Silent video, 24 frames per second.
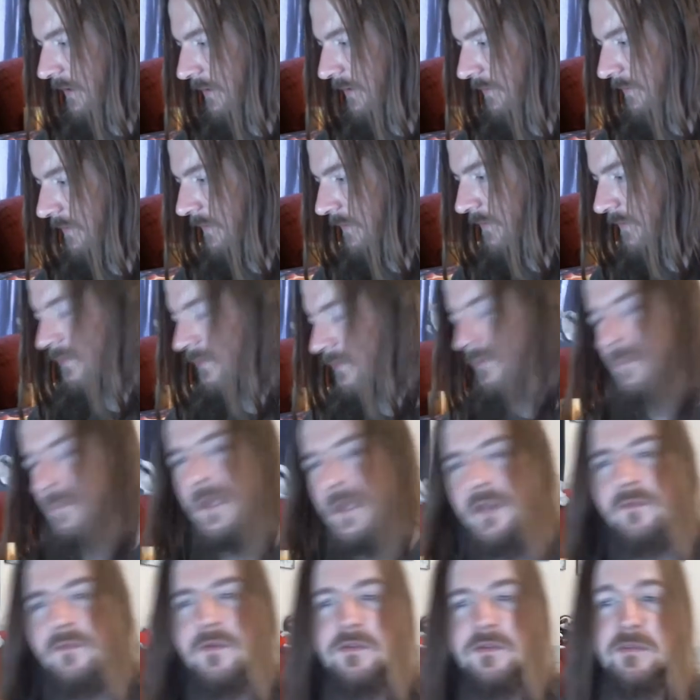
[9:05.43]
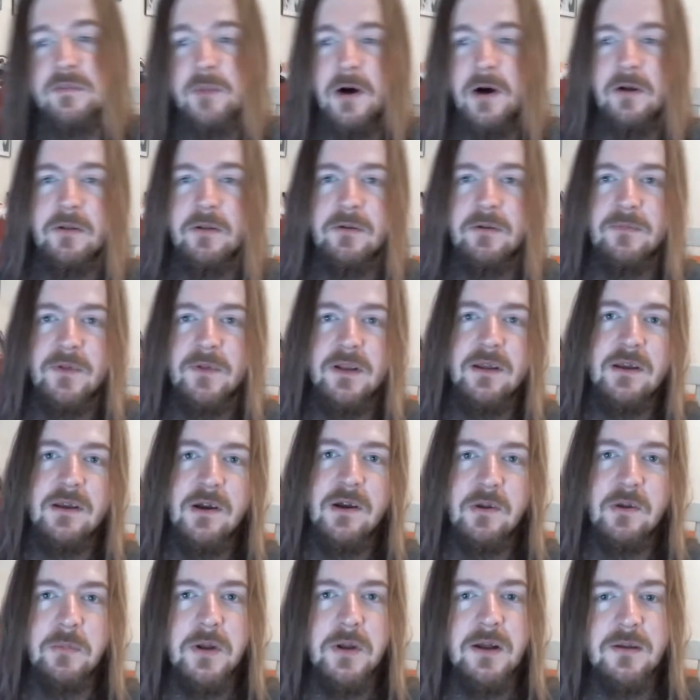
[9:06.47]
this is a bit of a smaller
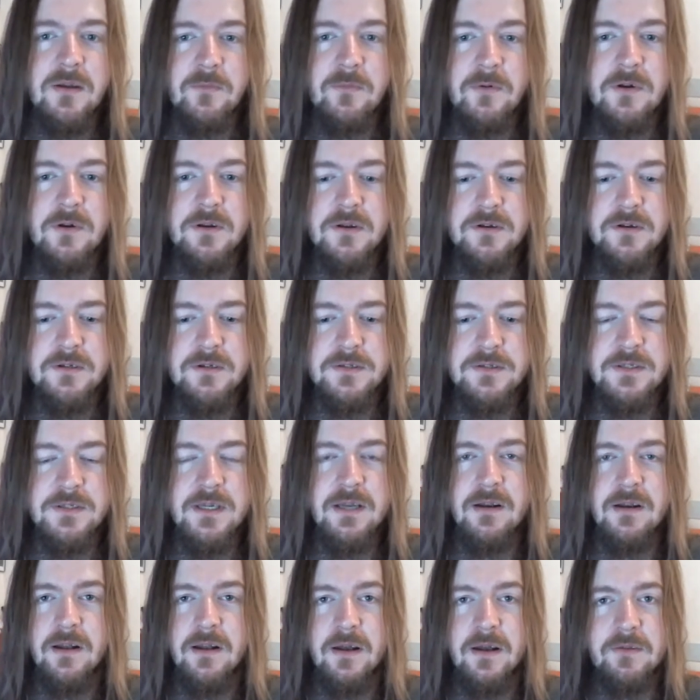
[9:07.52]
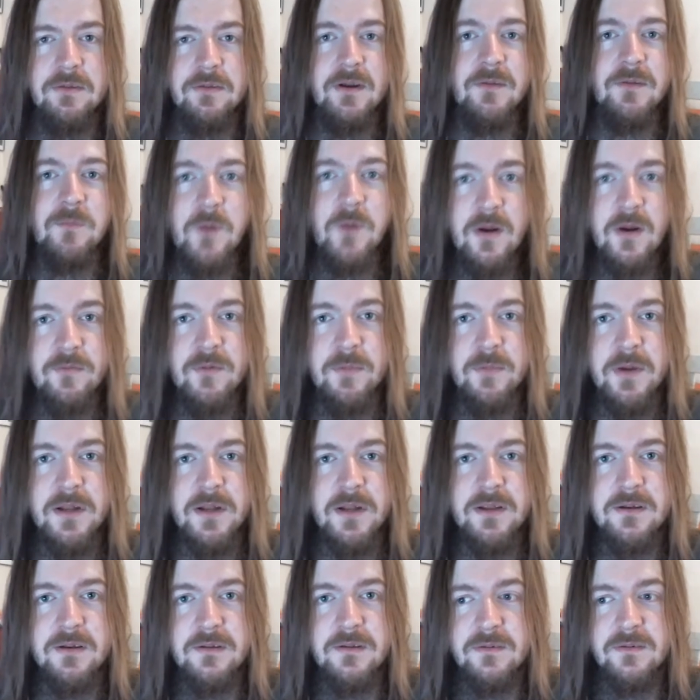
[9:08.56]
video, but I wanted to just get it out there for
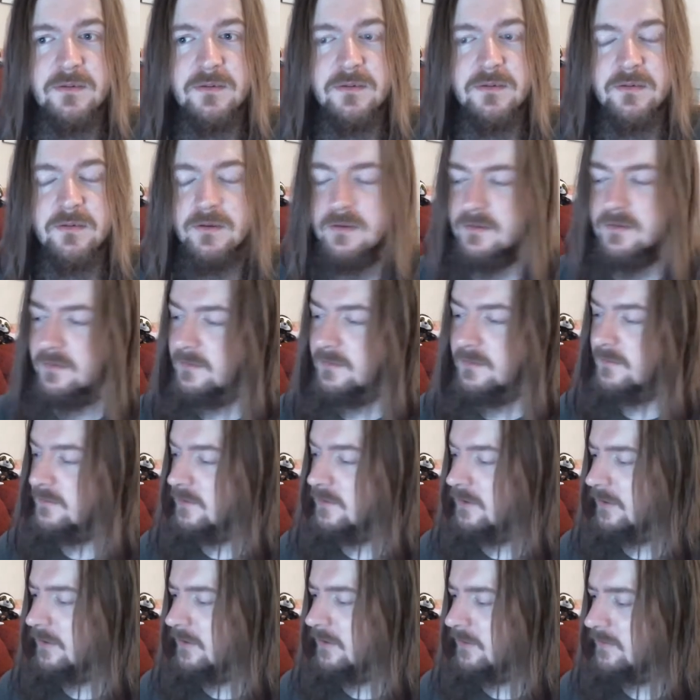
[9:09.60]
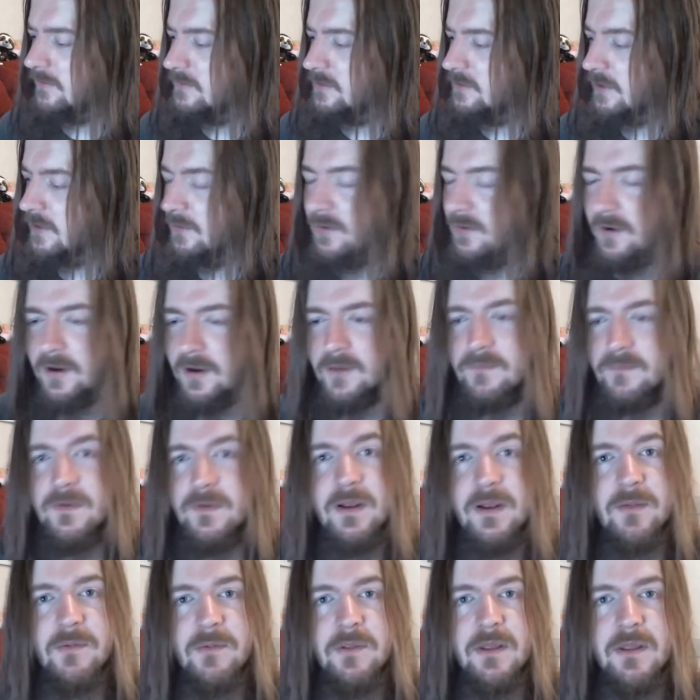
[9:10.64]
everybody, just to show it off
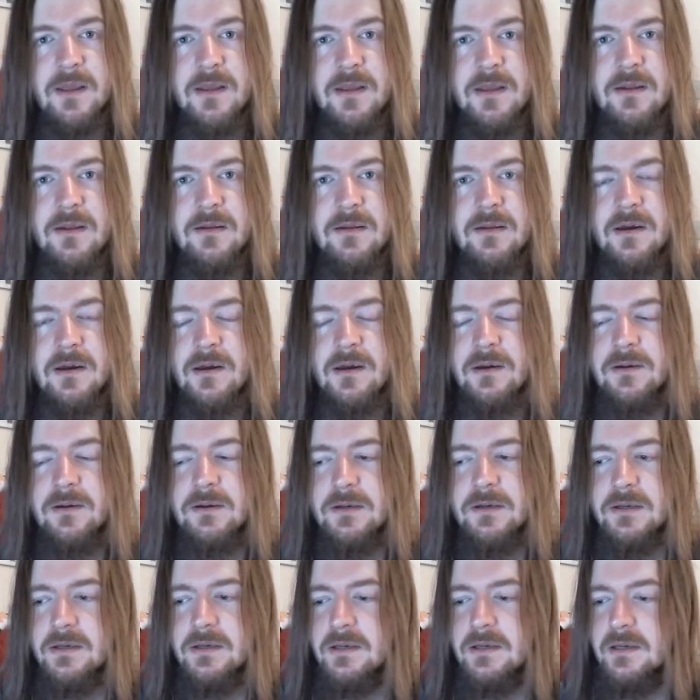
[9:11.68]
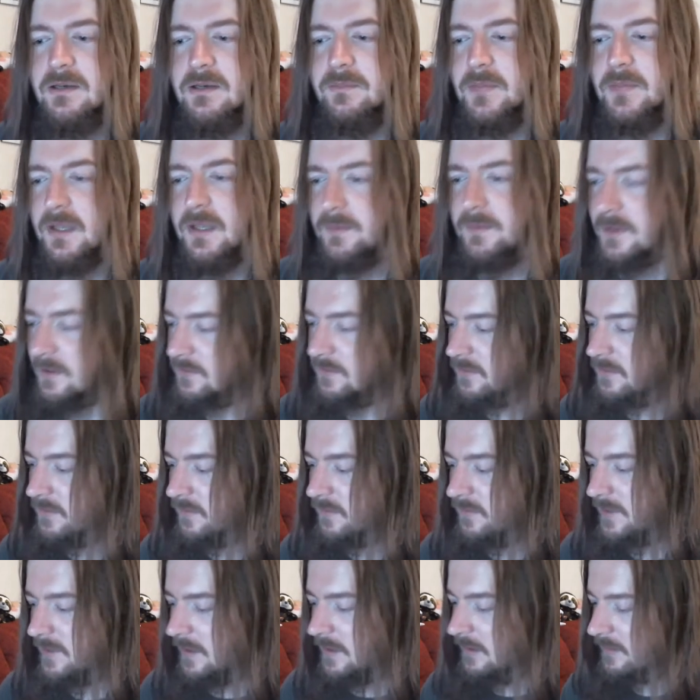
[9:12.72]
and everything. And maybe I'll
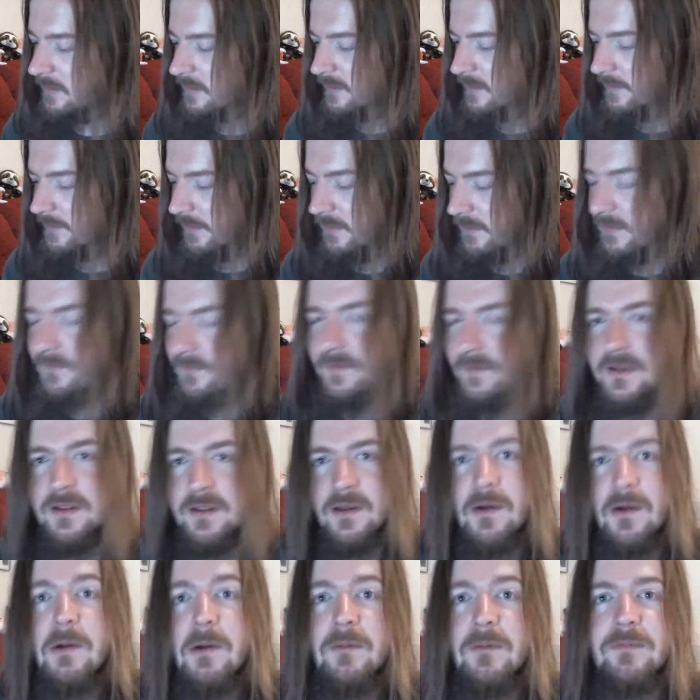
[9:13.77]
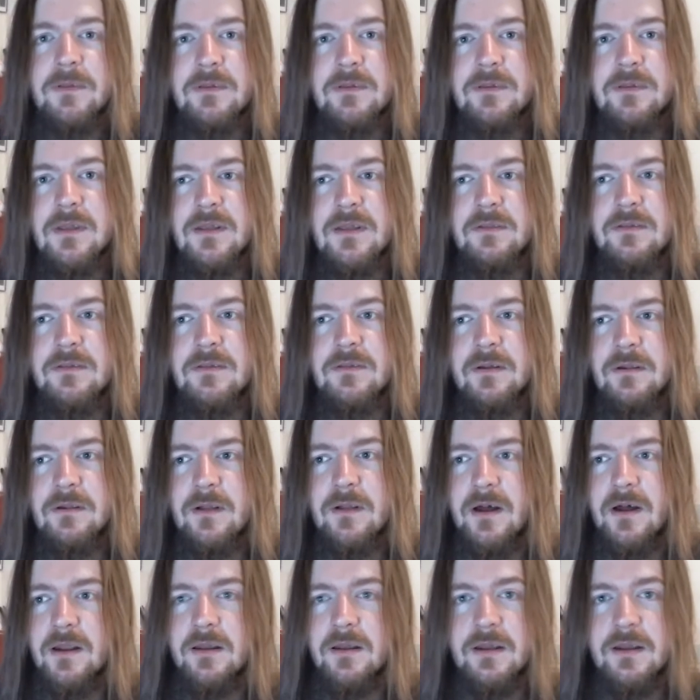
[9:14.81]
do another video if this gets a
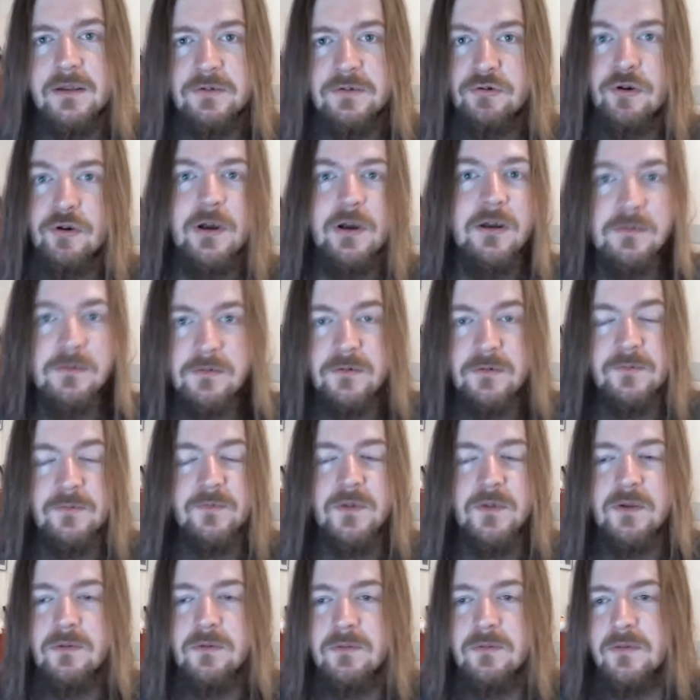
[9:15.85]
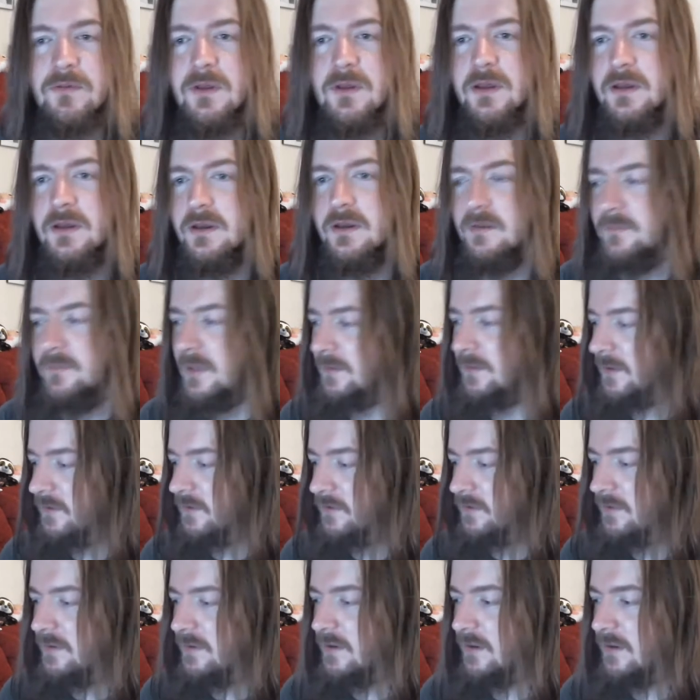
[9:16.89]
lot of interest or views. Maybe I'll
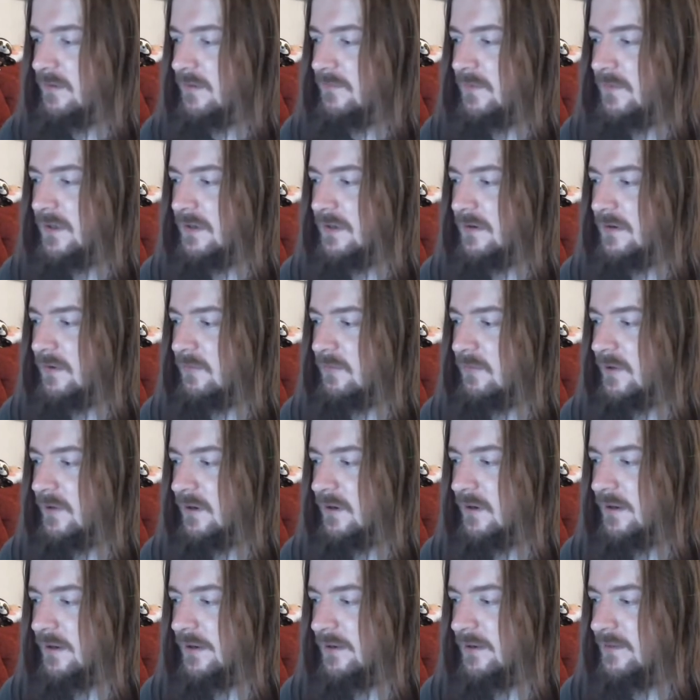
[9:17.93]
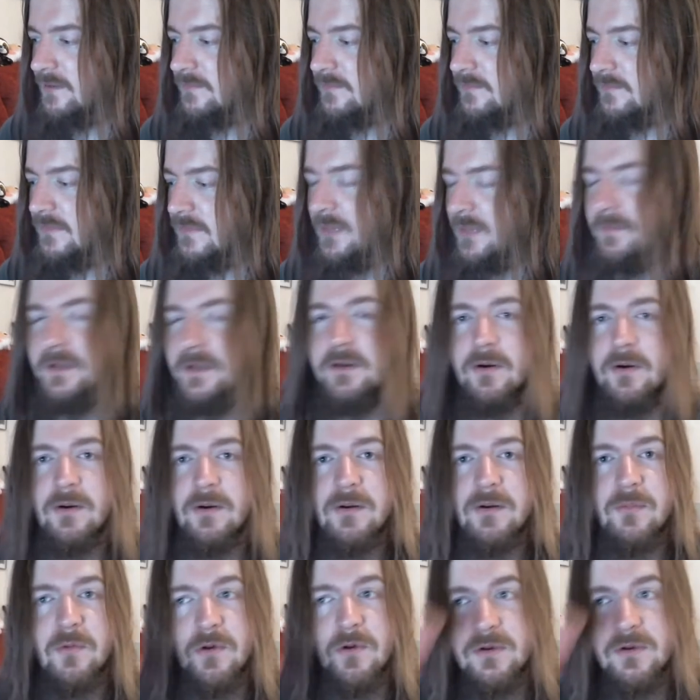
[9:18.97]
do another video where I maybe go
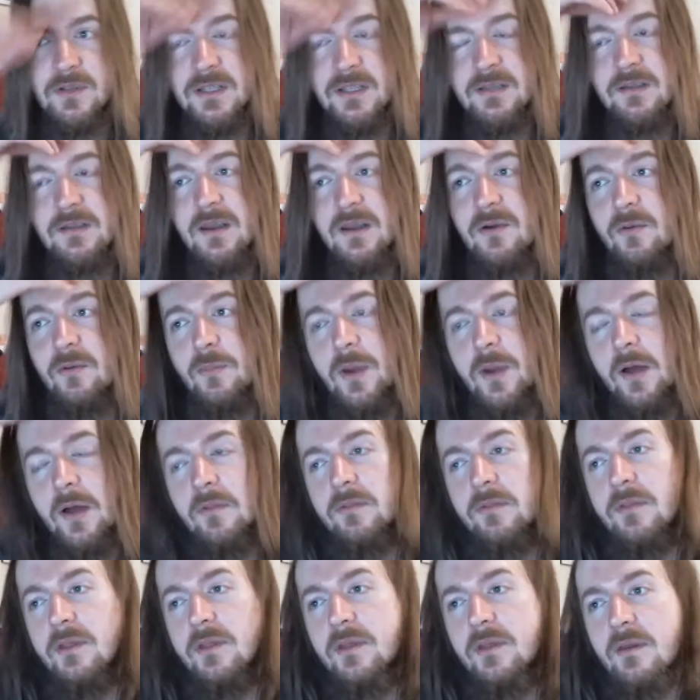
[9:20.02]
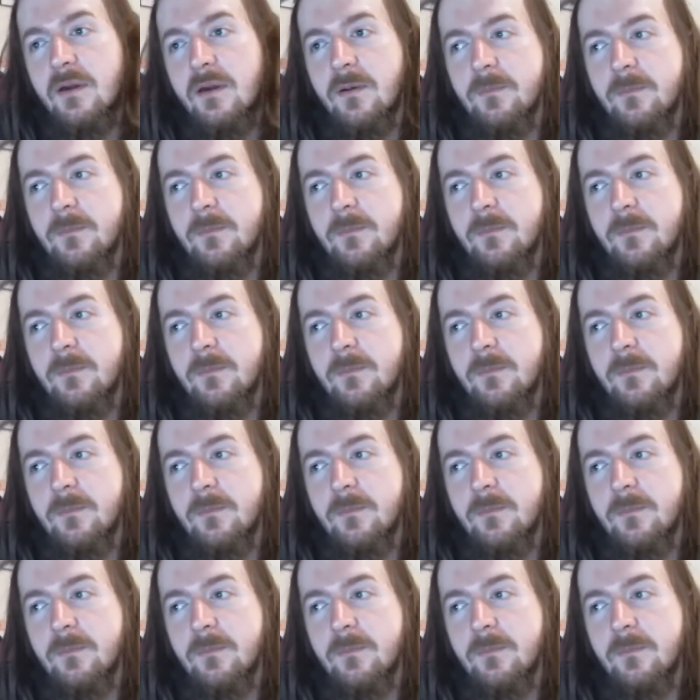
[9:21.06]
into more detail about the